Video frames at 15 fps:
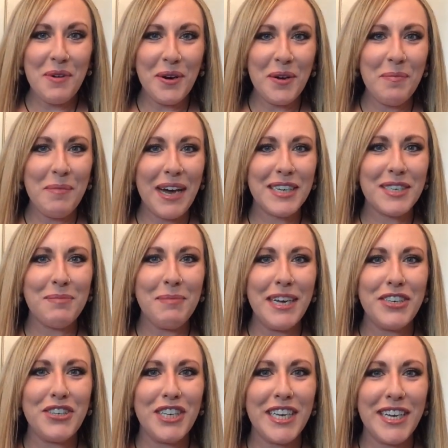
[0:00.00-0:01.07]
Welcome back to my
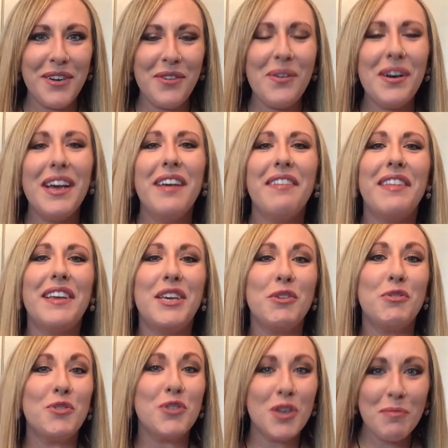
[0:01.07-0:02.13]
channel. Thank
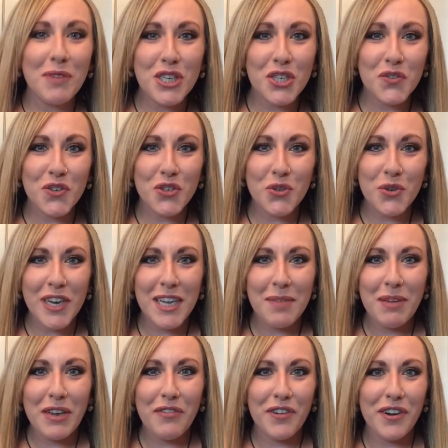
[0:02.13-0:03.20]
you so much for joining
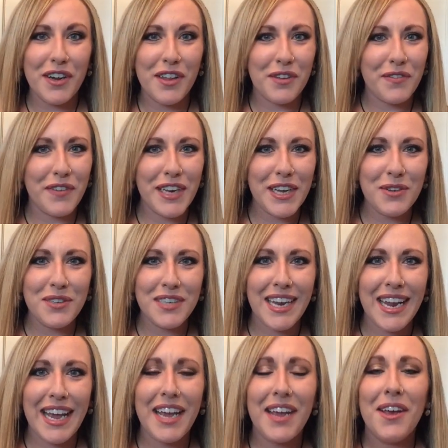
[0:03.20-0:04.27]
me for another video
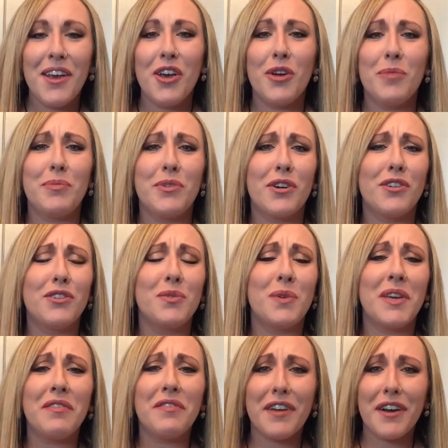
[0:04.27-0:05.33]
today. Hope you're all
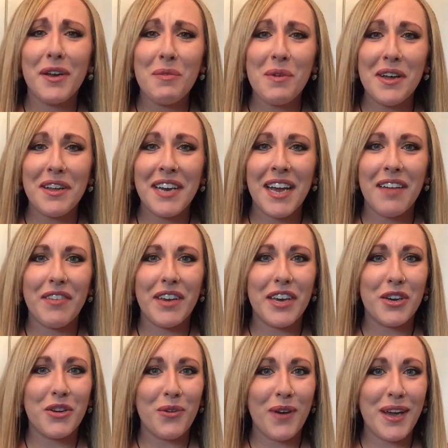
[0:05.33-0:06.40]
doing very well and having
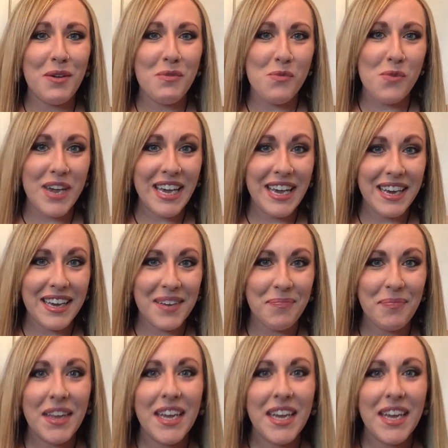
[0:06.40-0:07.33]
a great week.